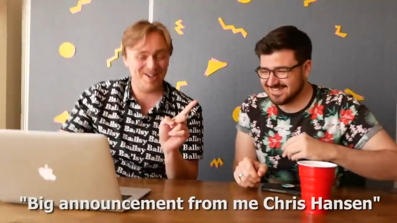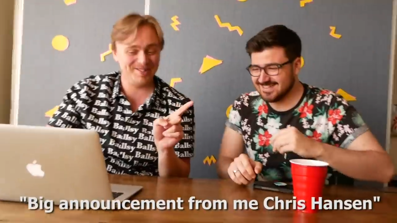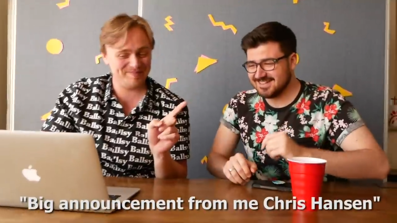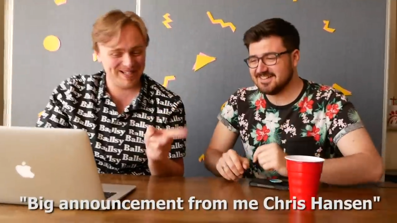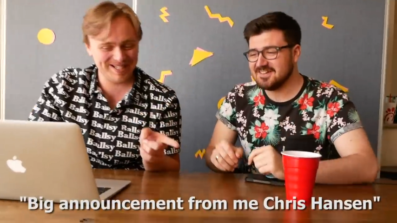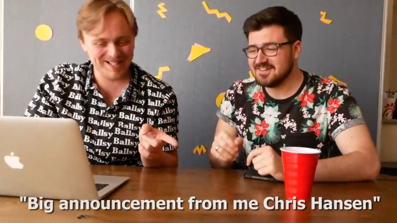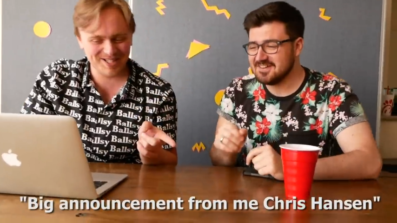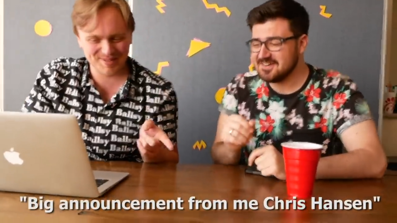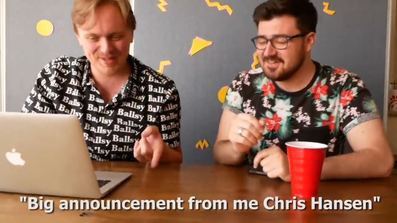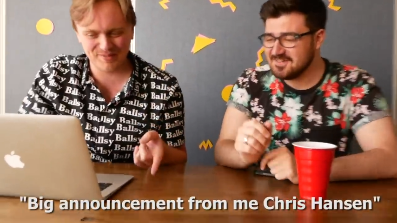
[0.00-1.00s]
Speaker 1: Called big
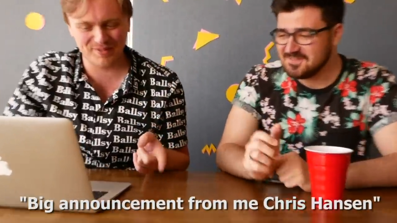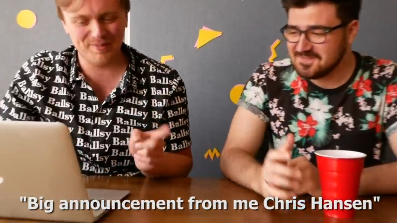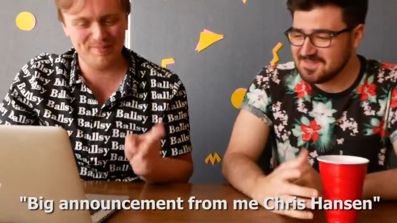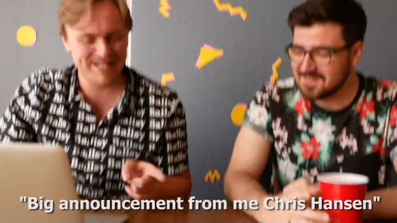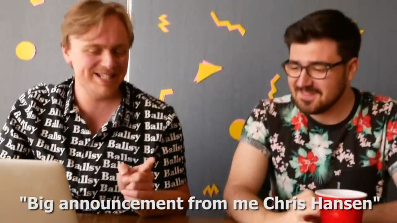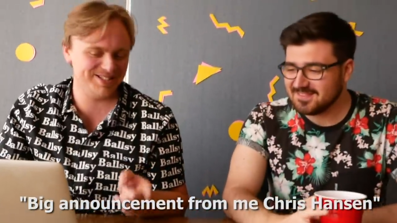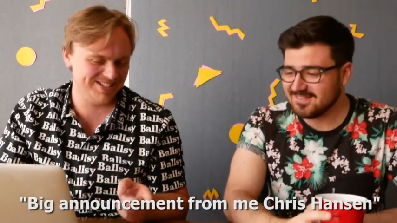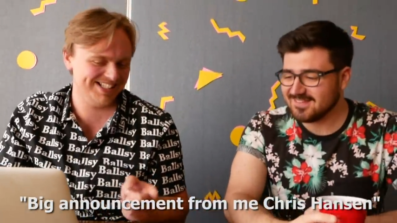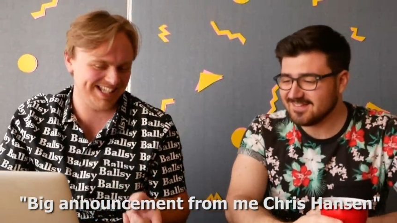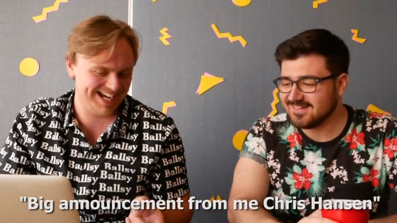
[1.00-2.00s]
announcement from me,
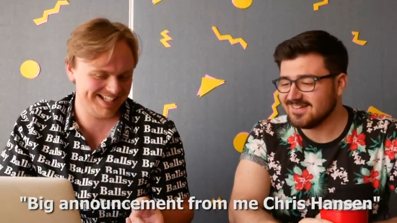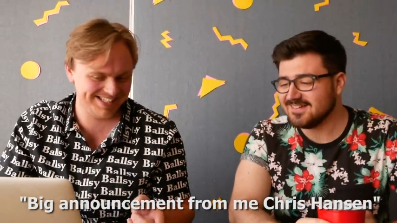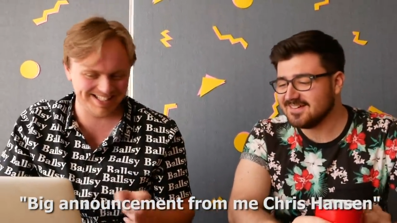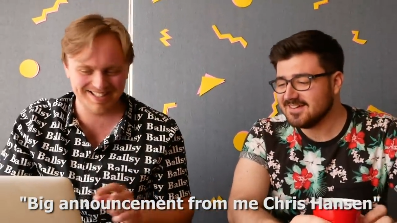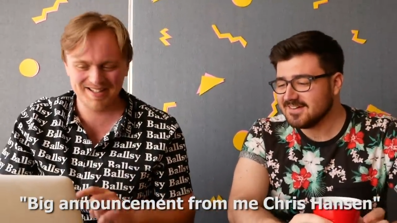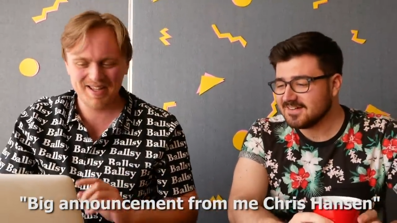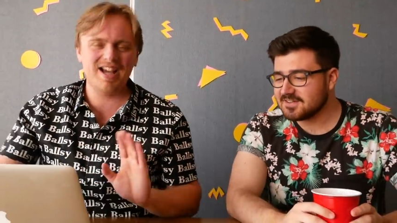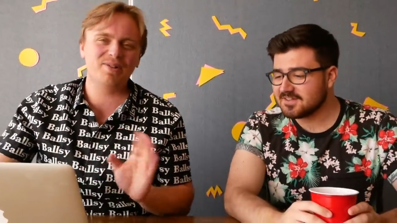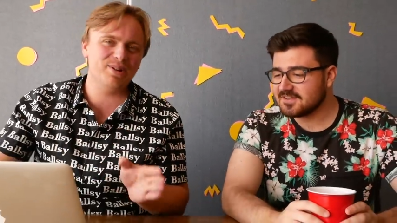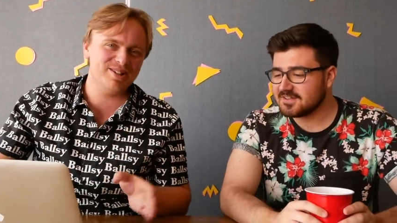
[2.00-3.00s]
Chris Hansen.
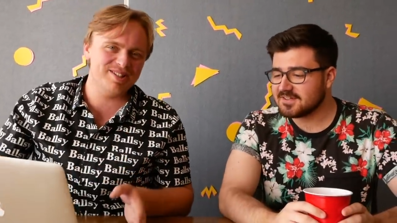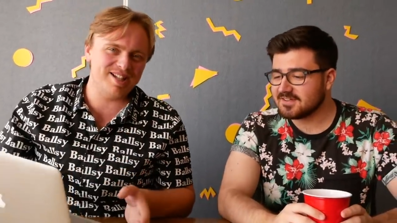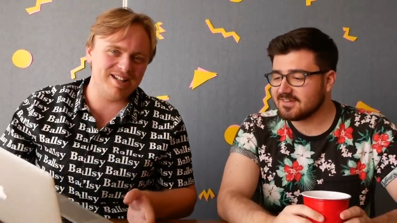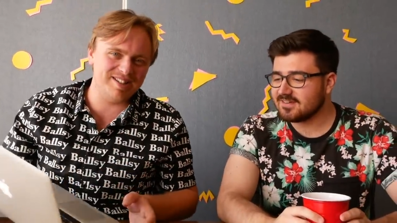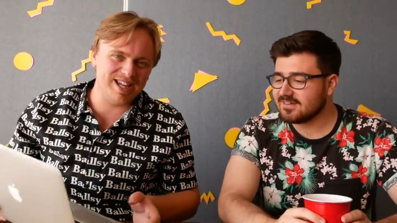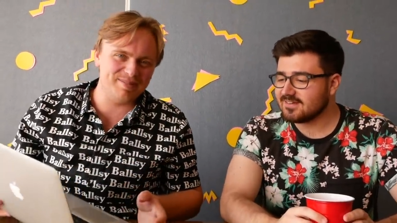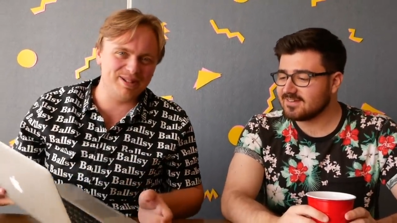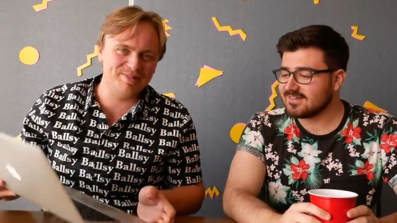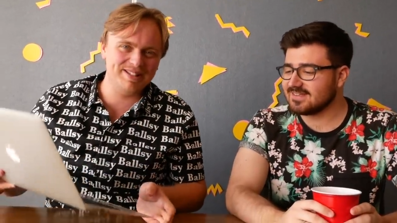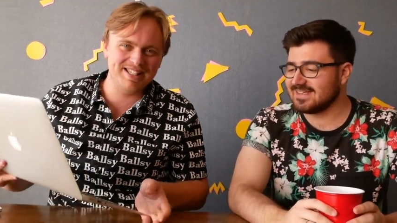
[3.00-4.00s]
Gotta work in the title game
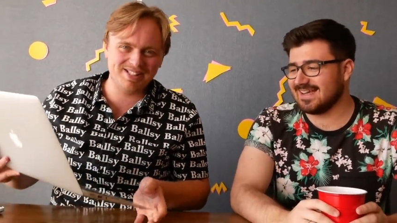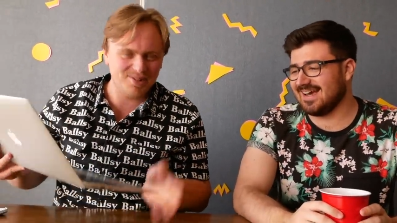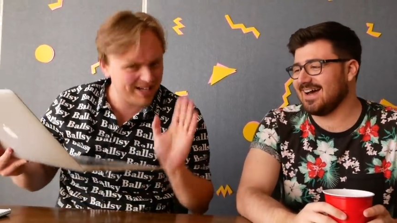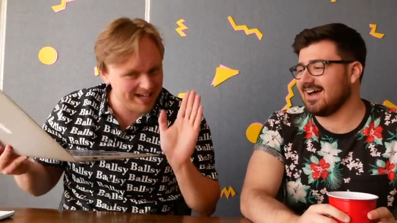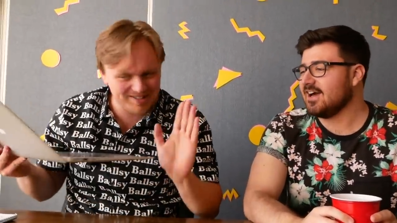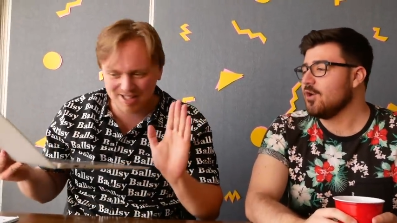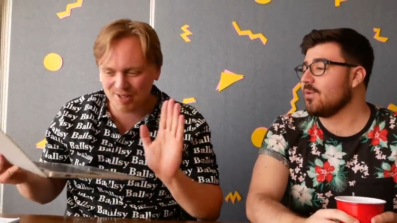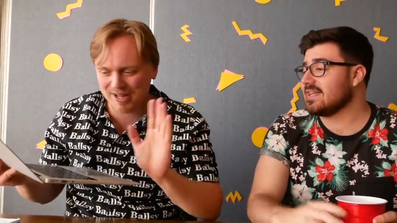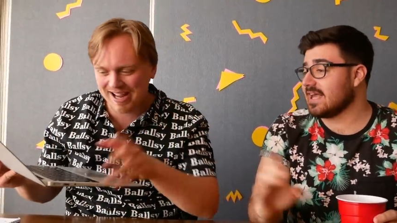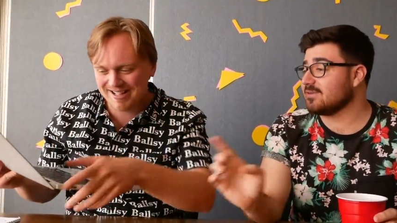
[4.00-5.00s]
a little bit.
Speaker 2: That's yeah. okay.
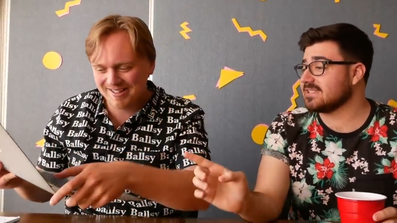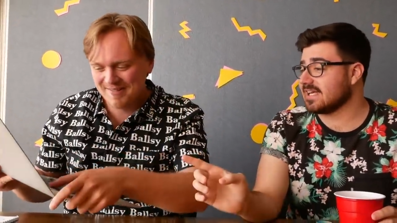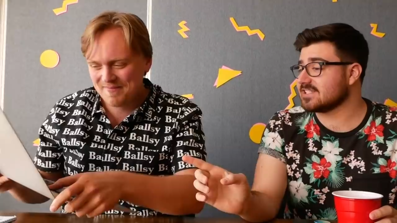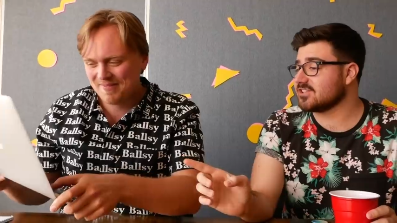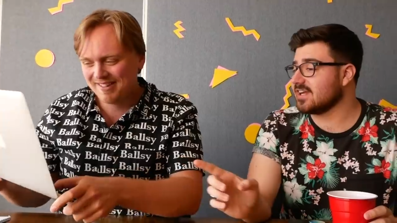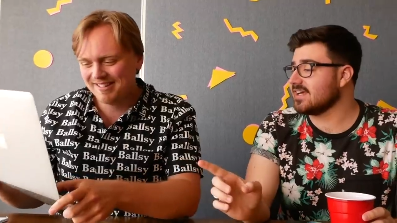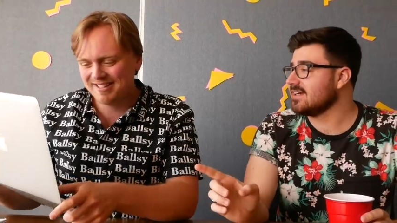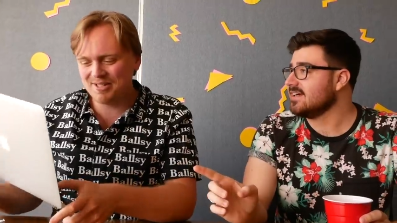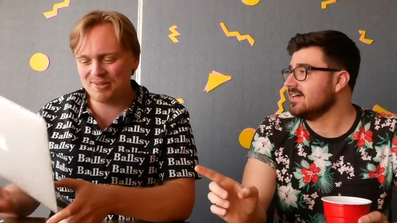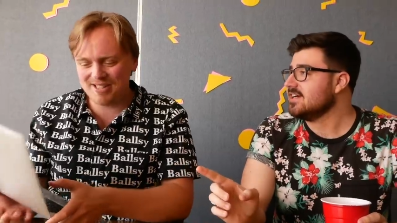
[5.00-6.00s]
That's Wait, okay. that was
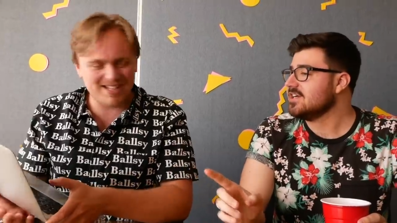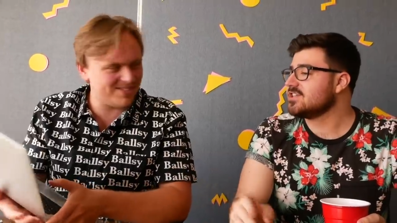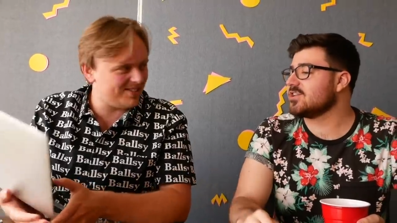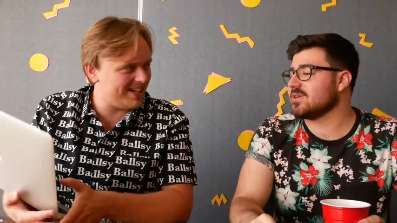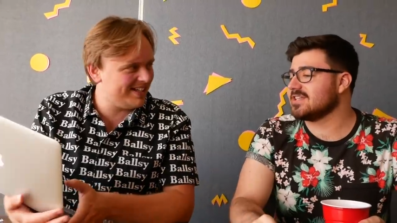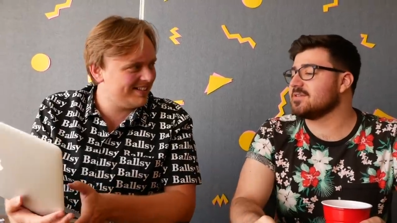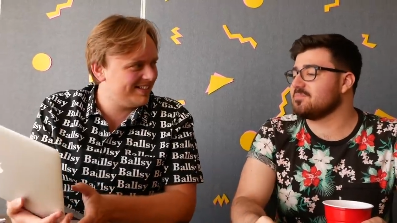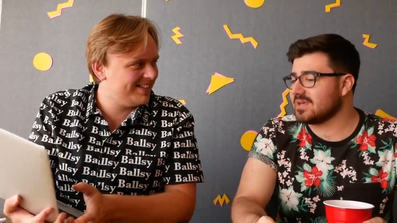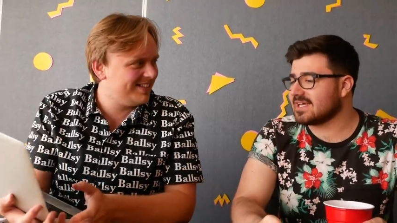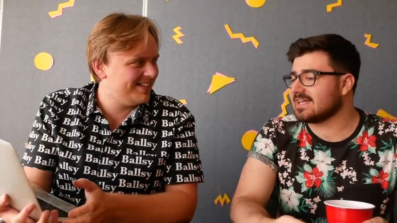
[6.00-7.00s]
yesterday? This was yesterday. So you
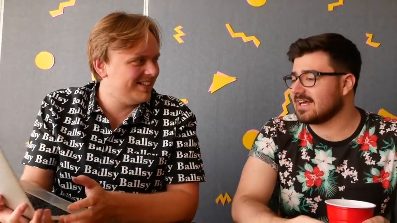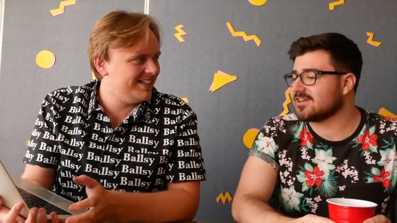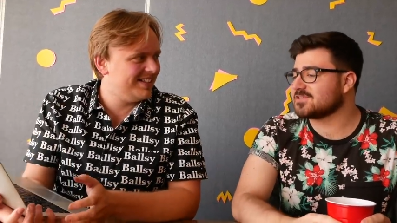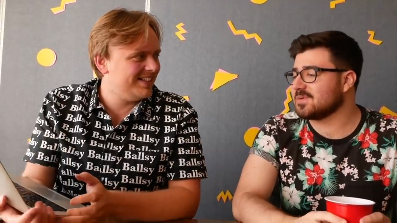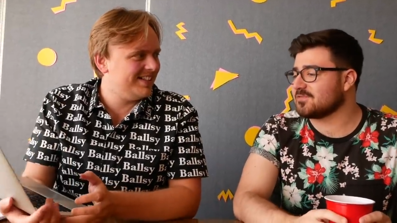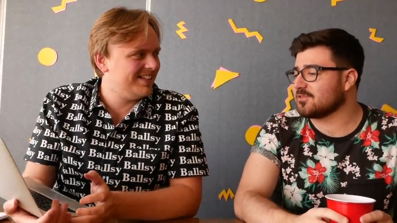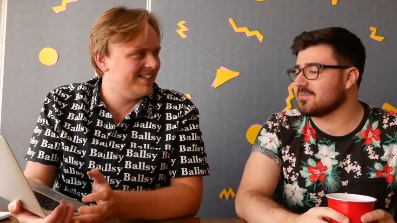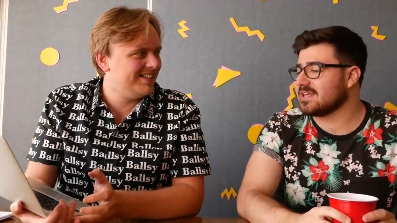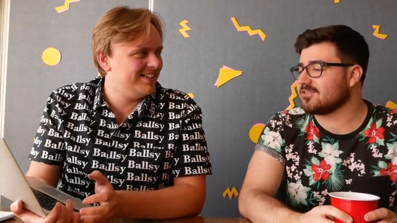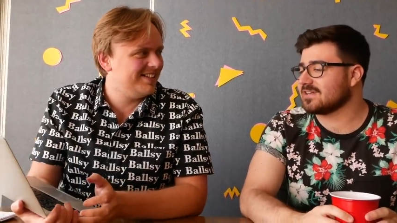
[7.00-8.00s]
did big announcement
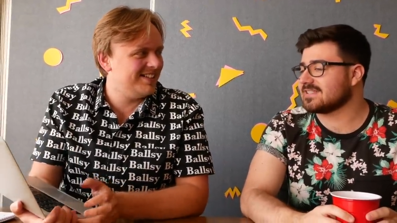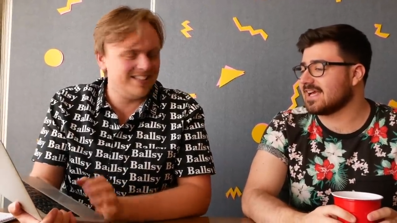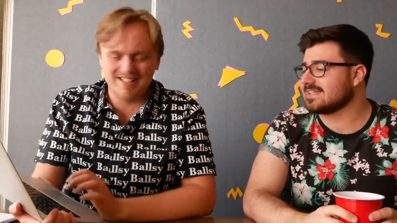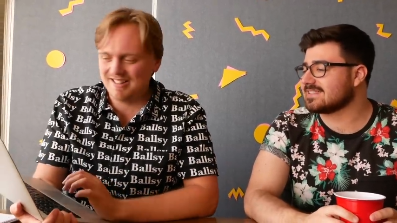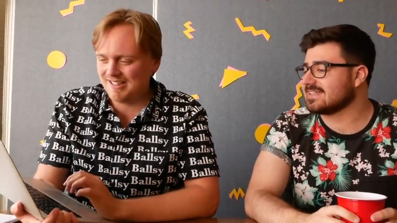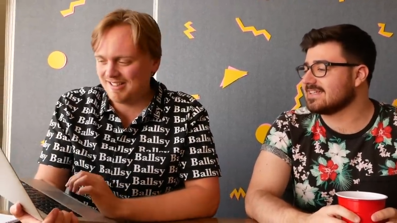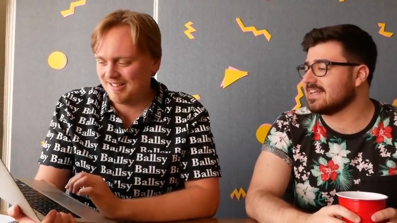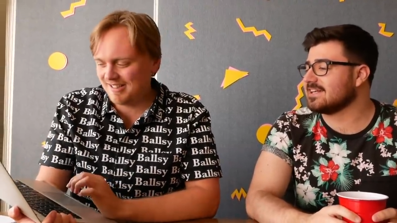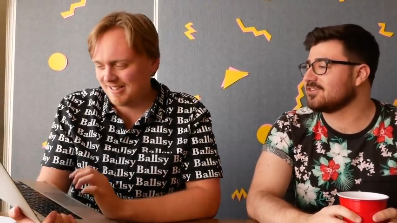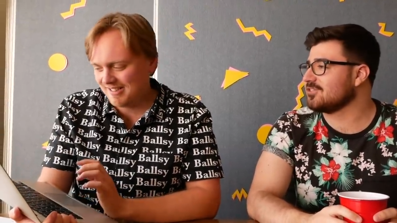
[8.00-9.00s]
from me, Chris Hansen,
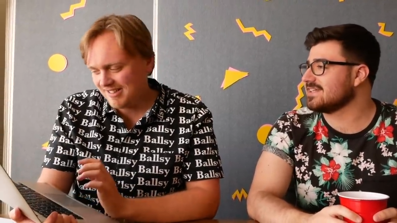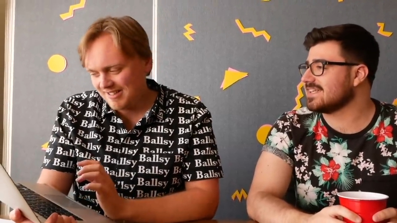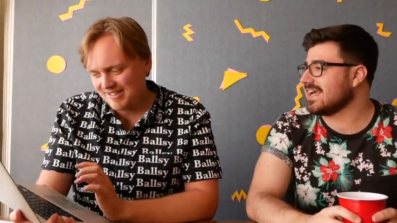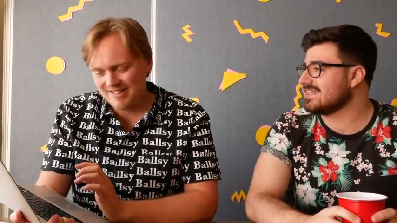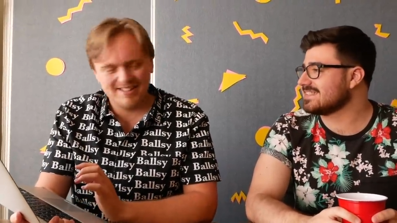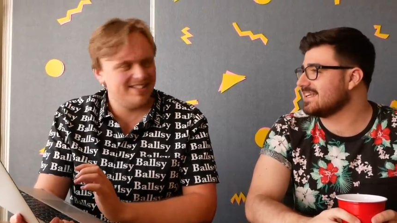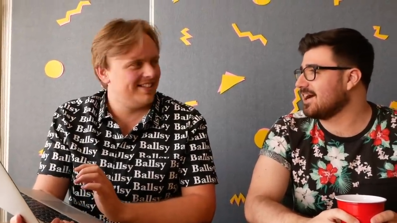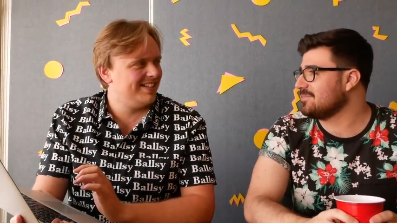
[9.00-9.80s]
and then Chris Hansen